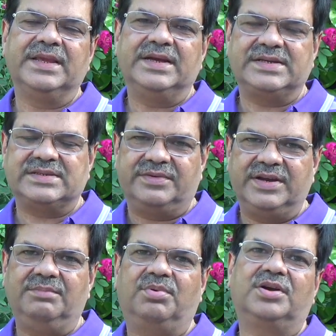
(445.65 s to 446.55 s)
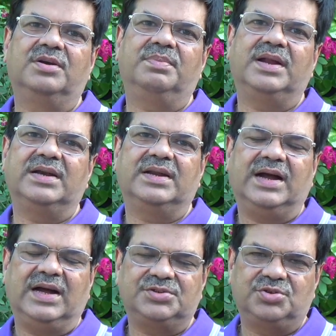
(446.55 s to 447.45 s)
It's a very important planet,
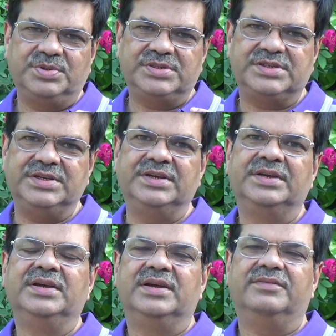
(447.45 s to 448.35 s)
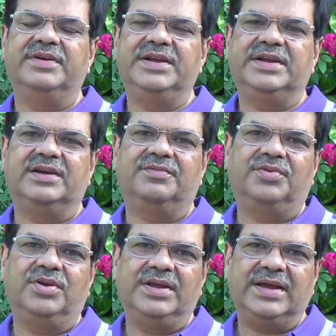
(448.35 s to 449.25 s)
has to be seen very
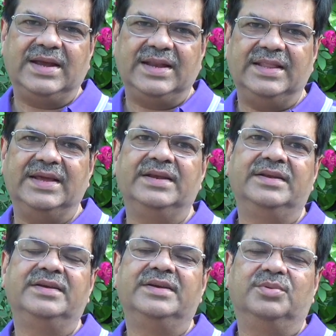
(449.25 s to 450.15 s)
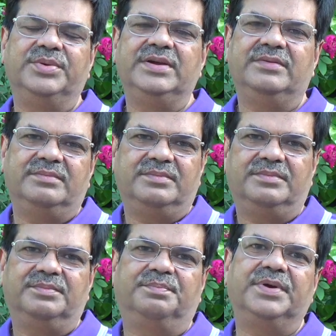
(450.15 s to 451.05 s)
carefully, and then we
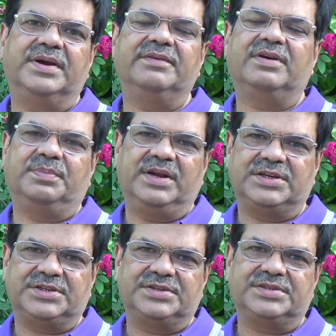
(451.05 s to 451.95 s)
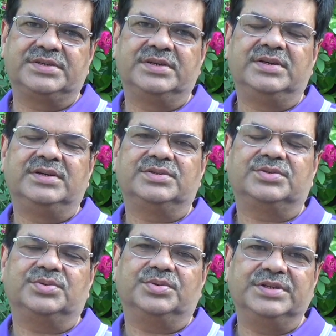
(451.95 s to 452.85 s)
give our predictions.
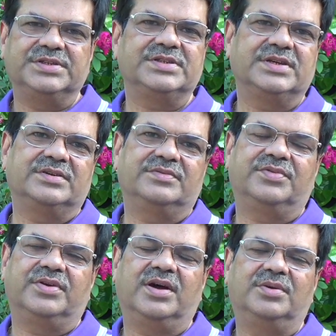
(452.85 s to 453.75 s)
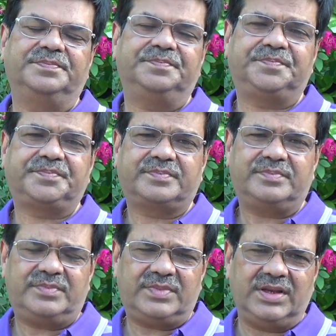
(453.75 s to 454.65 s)
So this is it for now.
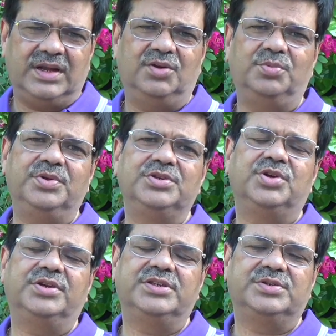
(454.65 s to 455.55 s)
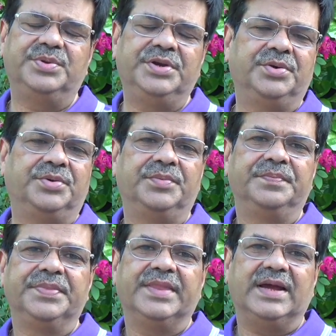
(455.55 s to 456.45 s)
I hope you enjoyed this video.
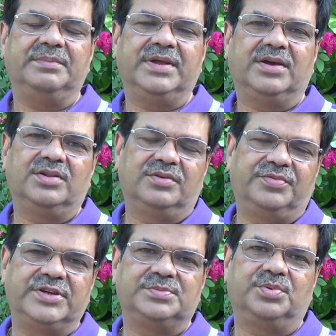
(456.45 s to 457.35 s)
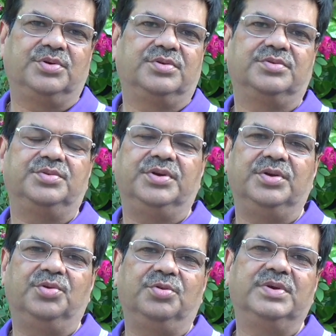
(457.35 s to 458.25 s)
I'm there on the Facebook. You
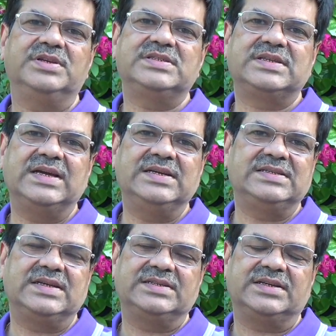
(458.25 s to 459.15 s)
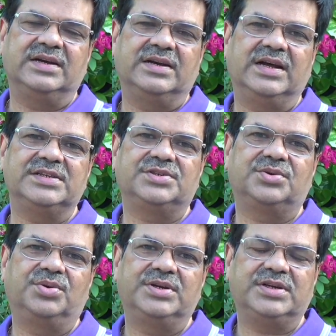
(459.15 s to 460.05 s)
can go to my sites at Shanker
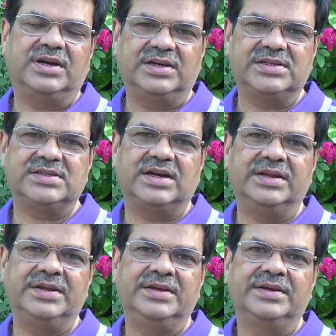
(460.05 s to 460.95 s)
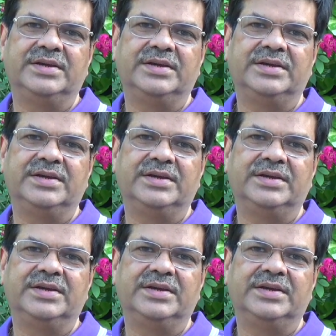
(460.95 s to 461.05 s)
Astro and Shanker Study.